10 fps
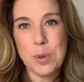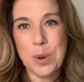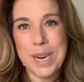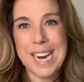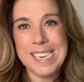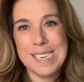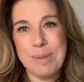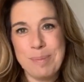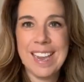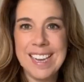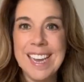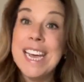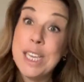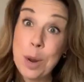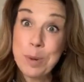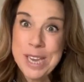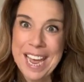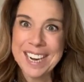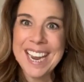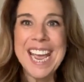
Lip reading: organized. Number 10,